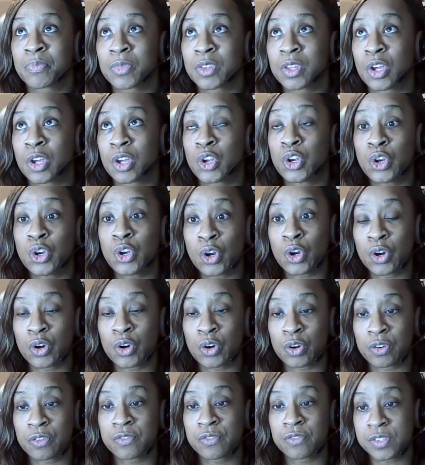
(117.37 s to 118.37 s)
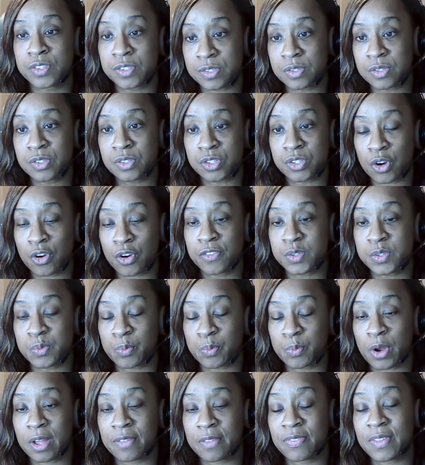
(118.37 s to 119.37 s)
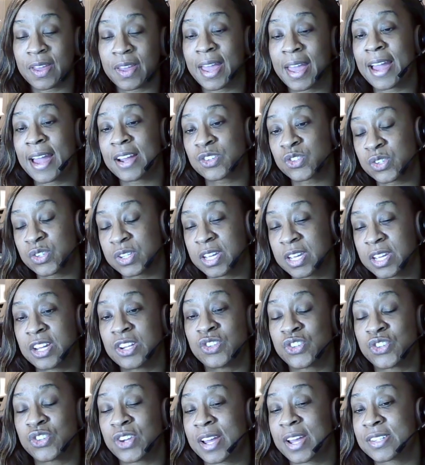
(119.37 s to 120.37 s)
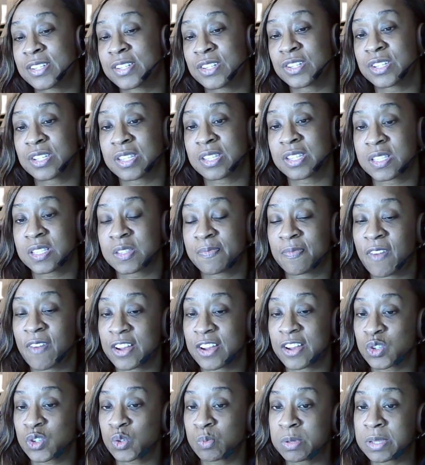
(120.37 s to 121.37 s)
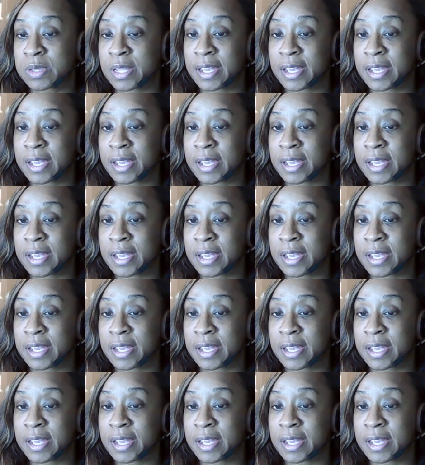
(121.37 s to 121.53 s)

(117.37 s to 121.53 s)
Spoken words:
nerve spread, they actually inject into the fascial plane.